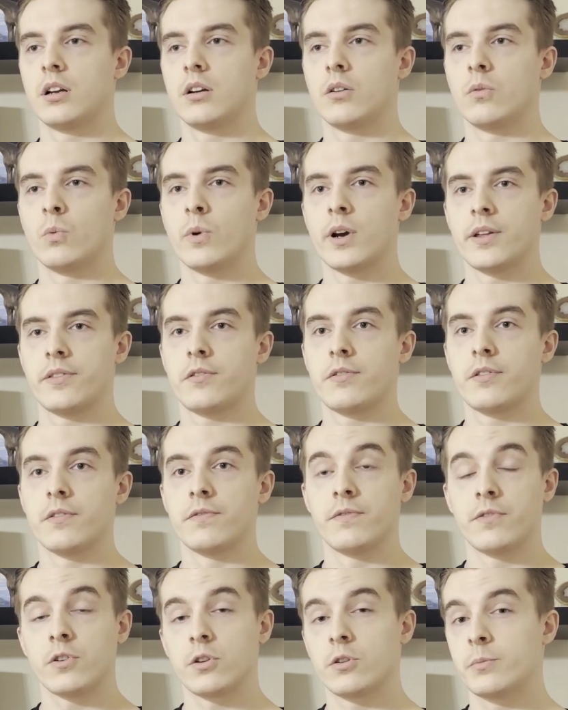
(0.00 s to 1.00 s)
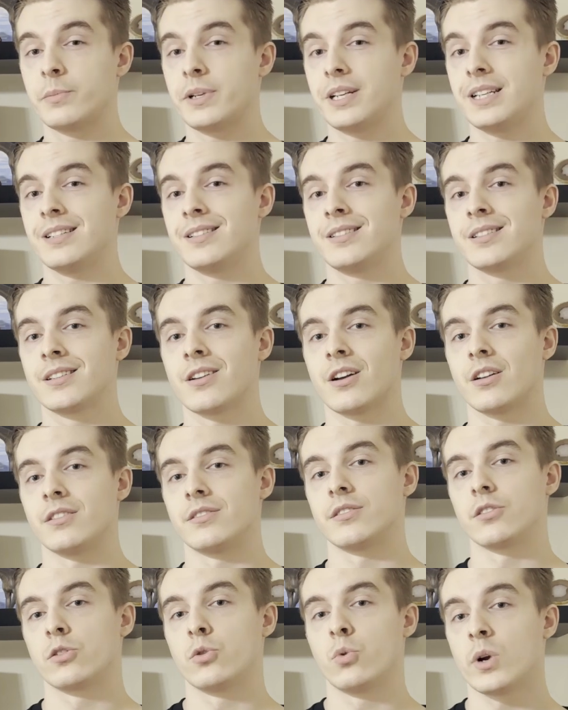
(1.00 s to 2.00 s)
whether the verb is
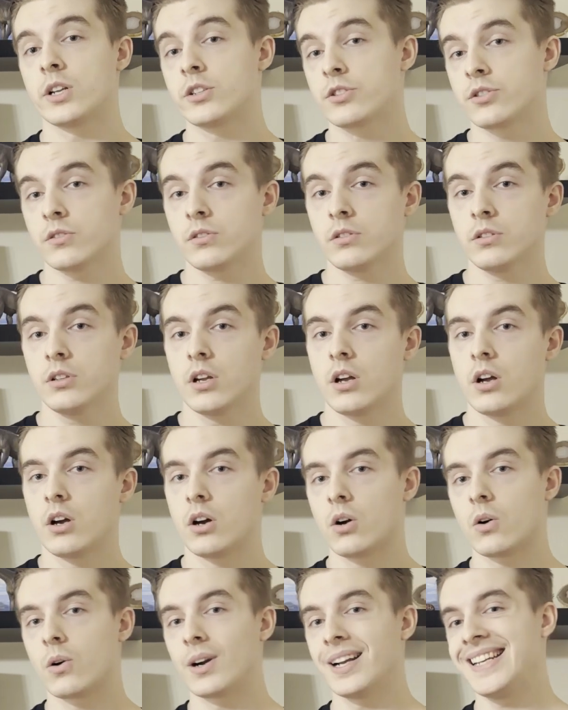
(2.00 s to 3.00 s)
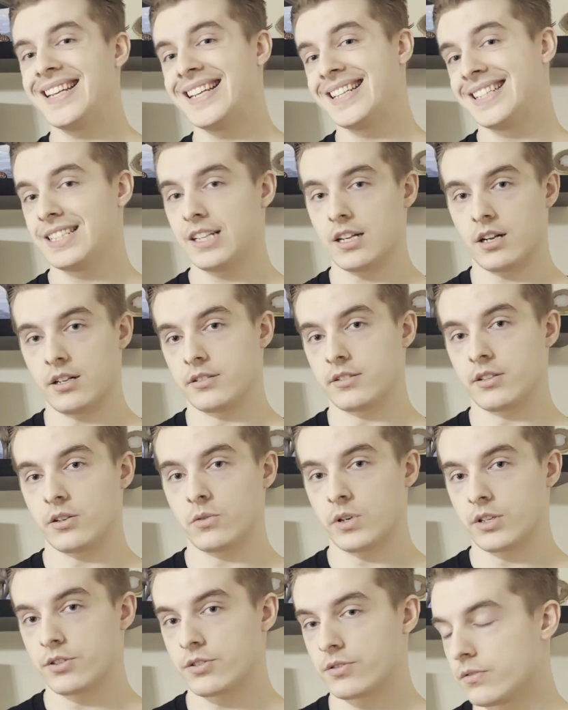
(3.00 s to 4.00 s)
consequential or
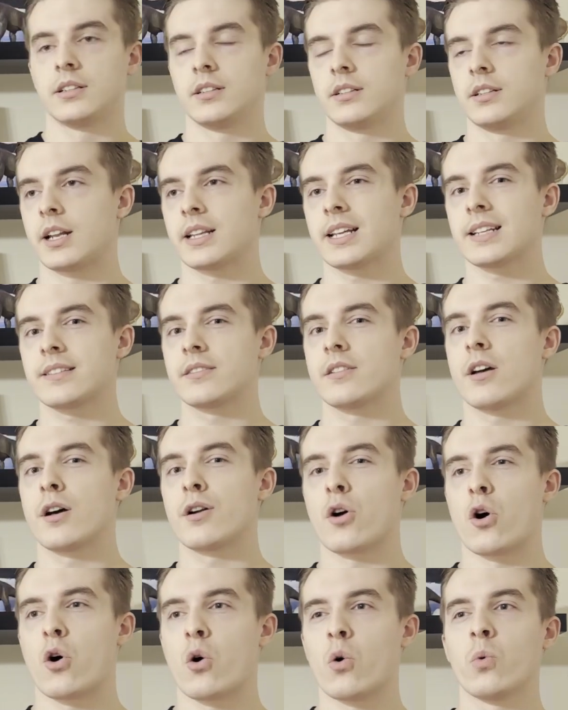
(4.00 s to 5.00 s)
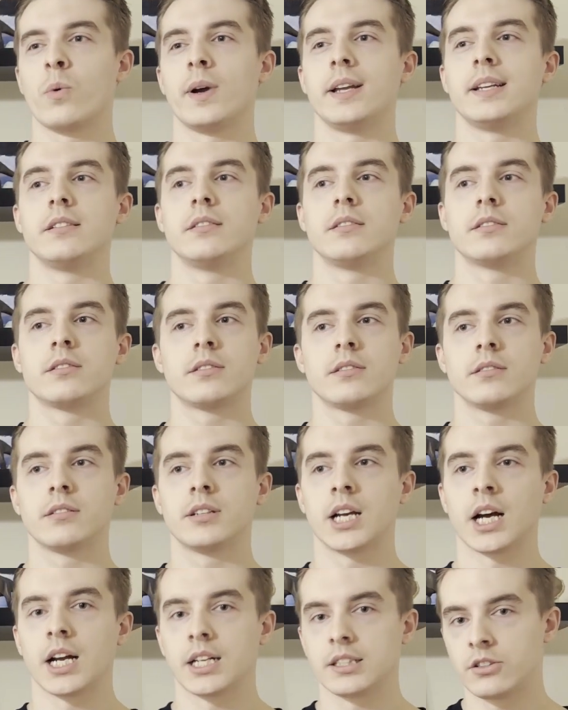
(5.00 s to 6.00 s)
inconsequential. Now that's not always
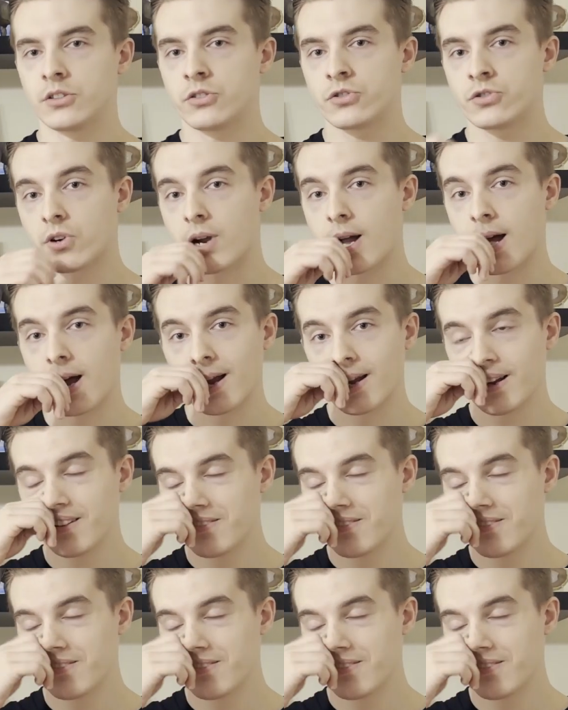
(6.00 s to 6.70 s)
cut and dry.